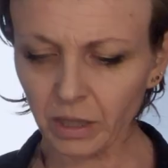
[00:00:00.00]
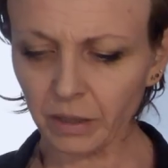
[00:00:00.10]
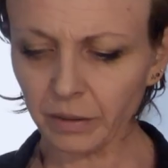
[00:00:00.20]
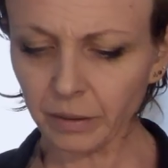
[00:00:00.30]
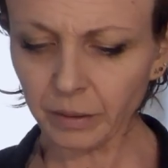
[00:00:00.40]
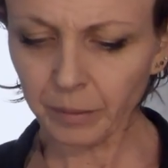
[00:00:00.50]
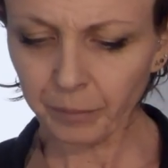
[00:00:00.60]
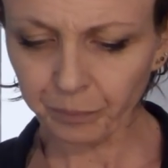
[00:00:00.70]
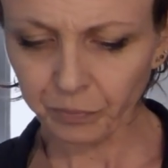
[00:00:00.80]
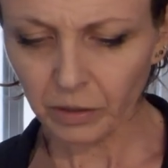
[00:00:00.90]

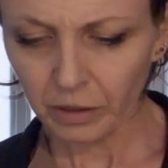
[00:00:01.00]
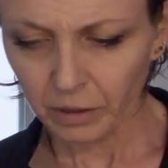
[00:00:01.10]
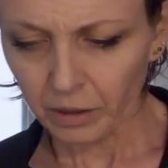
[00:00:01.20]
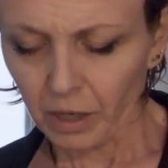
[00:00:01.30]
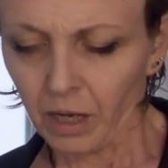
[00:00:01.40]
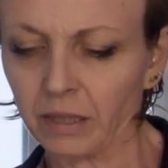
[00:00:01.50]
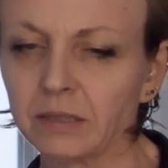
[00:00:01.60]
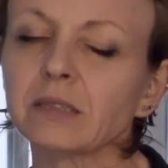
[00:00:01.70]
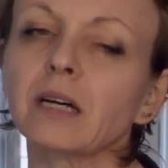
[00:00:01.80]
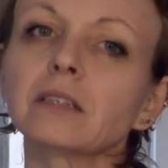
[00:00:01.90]
And
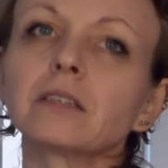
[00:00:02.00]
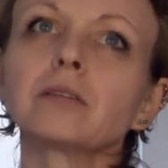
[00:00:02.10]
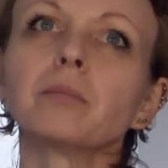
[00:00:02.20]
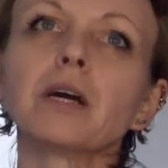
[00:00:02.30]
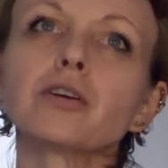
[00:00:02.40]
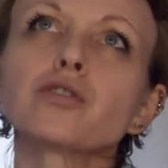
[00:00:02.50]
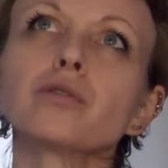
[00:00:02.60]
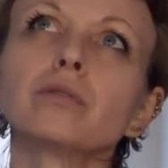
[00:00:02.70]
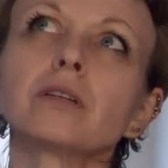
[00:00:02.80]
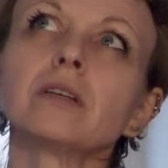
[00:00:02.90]
I started by
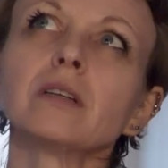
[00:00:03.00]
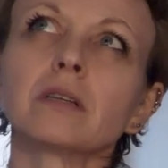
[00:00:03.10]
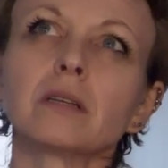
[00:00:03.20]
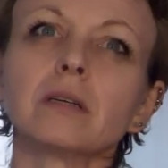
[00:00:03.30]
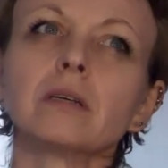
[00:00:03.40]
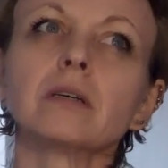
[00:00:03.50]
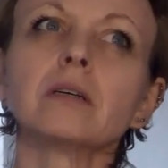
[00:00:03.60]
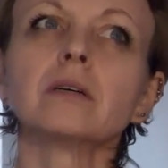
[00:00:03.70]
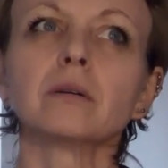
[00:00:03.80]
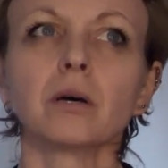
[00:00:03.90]
shooting
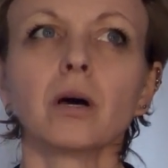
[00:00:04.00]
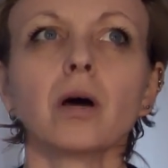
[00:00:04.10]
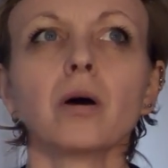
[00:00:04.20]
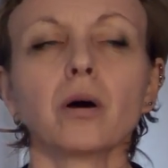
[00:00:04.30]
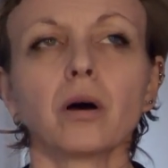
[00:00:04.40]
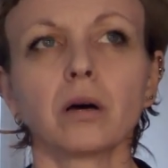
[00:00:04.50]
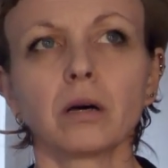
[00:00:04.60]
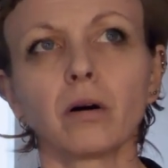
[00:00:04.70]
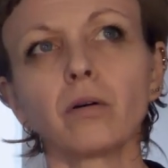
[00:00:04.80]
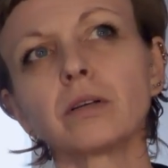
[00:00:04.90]
the
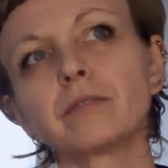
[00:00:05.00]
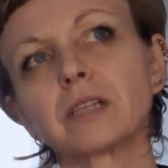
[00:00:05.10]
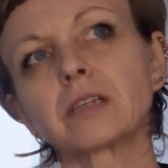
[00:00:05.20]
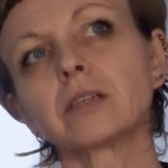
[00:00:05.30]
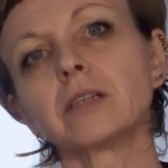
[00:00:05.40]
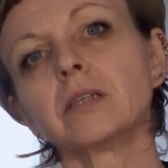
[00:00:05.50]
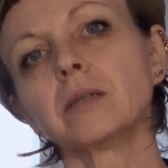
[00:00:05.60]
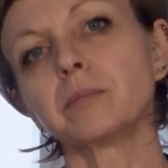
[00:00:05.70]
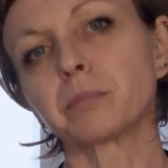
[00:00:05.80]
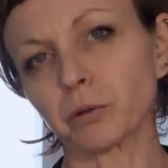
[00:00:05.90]

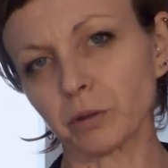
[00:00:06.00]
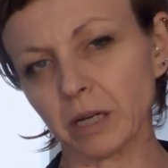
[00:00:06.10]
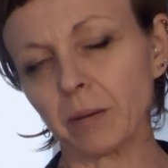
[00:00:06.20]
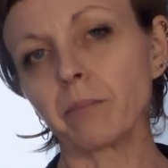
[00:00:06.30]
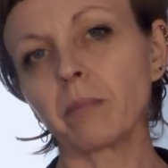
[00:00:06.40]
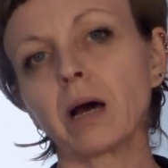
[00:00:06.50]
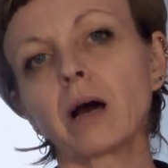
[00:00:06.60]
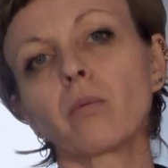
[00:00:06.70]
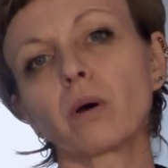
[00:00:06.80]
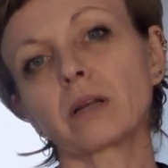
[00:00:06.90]
Olivetti
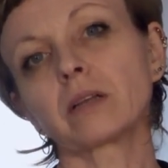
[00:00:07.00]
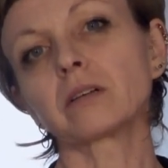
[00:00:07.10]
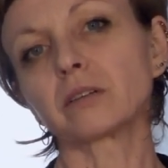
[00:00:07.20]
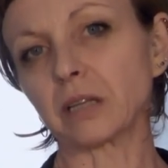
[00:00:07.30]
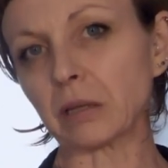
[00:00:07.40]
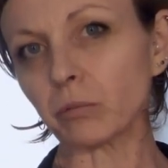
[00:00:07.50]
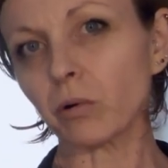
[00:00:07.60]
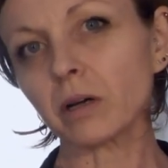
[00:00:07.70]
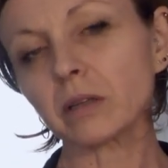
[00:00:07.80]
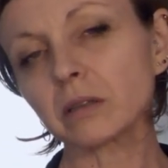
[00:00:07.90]
Programma
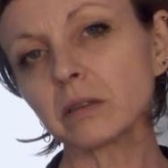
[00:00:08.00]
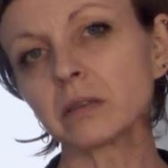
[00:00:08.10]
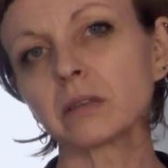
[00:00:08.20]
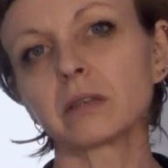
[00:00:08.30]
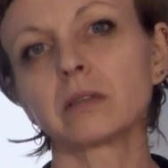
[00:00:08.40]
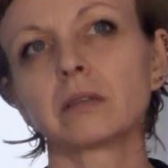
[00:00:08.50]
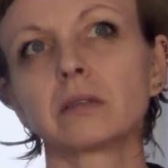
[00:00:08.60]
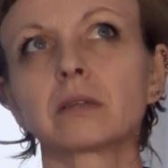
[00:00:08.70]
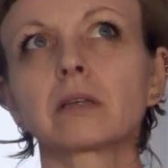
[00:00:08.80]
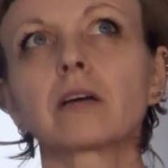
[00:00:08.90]
101,
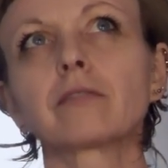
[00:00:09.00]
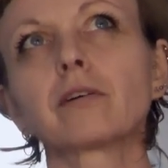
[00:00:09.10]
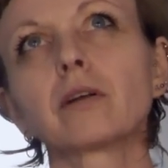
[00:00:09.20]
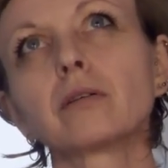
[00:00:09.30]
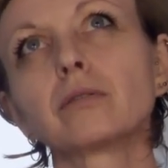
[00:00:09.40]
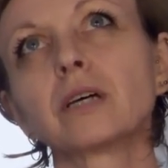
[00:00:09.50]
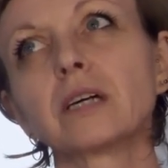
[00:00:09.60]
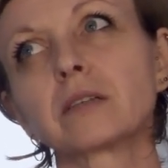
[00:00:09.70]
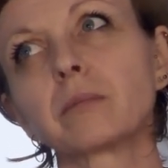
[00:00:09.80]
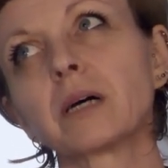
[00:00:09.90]
and I followed
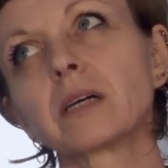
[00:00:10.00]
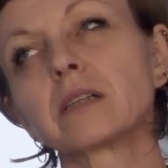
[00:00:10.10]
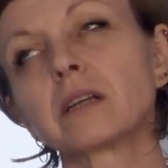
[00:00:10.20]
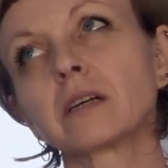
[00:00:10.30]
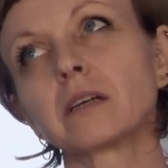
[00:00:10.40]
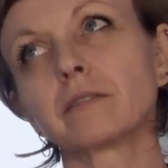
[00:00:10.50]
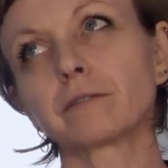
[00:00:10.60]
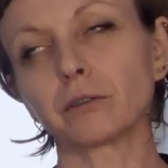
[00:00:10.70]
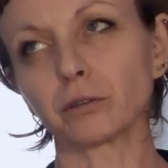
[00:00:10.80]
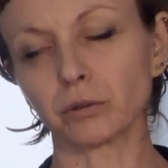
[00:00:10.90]
that by taking
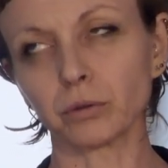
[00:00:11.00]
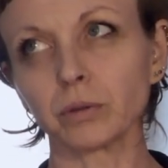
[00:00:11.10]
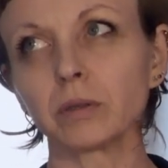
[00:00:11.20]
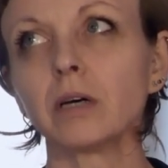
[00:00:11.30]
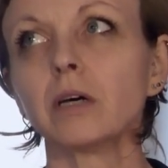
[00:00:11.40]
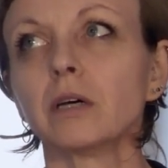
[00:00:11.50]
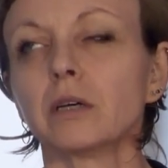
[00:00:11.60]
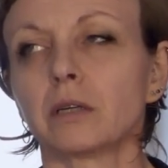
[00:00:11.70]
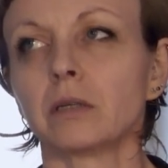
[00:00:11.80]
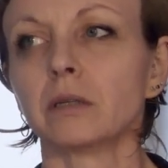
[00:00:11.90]
photos
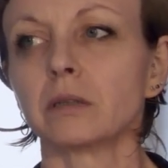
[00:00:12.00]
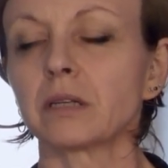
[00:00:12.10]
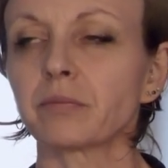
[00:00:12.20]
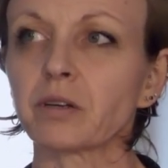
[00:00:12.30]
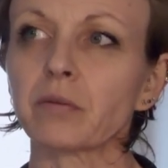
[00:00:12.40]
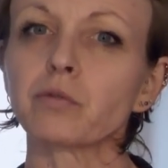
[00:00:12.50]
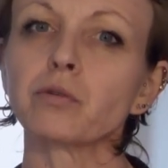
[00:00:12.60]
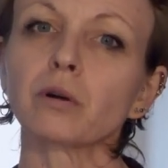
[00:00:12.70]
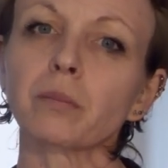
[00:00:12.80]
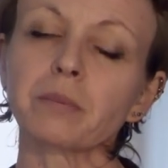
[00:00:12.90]
that
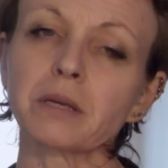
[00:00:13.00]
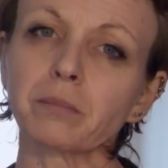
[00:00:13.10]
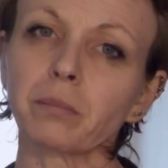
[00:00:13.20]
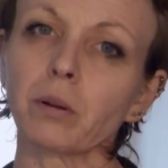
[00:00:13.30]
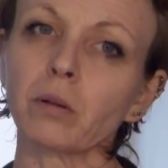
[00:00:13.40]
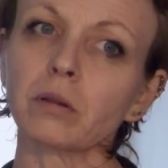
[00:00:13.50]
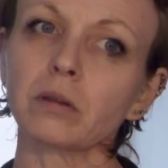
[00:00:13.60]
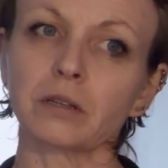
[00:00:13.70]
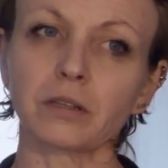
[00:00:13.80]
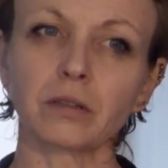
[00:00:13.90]
capture
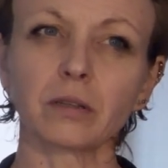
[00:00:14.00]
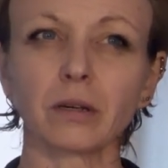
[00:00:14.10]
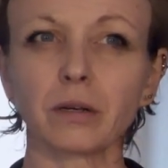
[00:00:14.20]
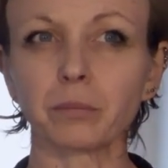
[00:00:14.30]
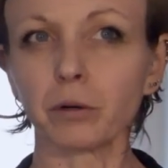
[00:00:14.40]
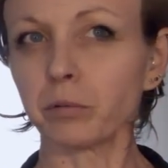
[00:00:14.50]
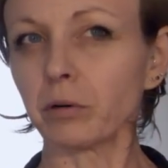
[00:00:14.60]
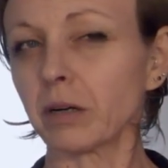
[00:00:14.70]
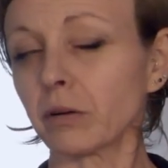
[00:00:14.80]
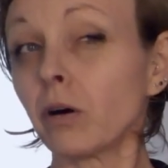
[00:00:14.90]
people in their
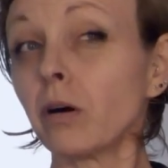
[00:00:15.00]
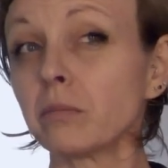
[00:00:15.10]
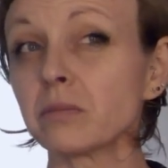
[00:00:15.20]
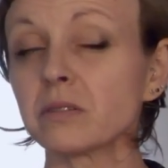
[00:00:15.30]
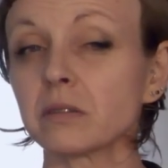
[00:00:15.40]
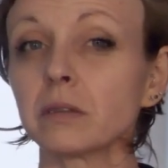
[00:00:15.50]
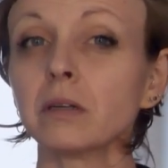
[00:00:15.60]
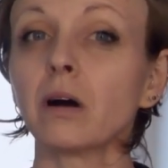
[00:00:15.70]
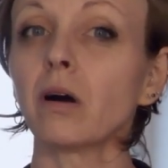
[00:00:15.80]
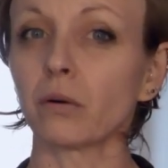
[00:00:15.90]
popular homes,
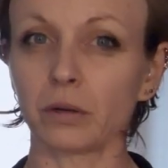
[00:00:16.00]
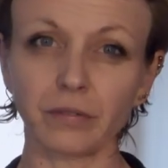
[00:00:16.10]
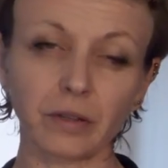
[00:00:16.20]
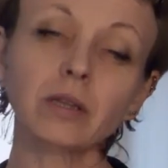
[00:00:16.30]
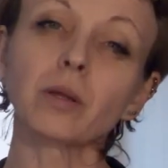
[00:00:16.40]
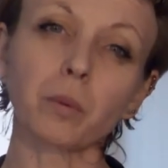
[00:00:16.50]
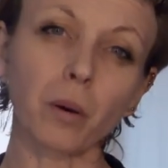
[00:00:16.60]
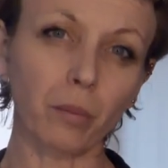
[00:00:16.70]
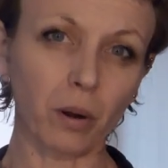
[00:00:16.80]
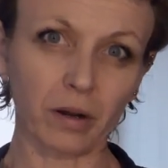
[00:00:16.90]
Olivetti
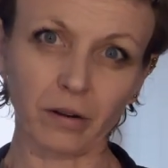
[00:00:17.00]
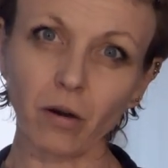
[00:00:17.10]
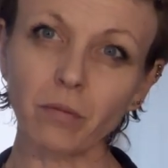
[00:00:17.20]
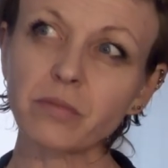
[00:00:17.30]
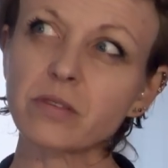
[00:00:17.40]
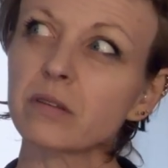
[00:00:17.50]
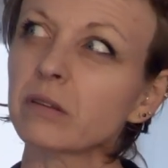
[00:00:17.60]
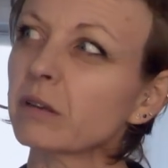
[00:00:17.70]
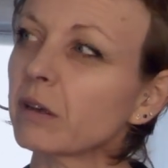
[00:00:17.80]
popular homes,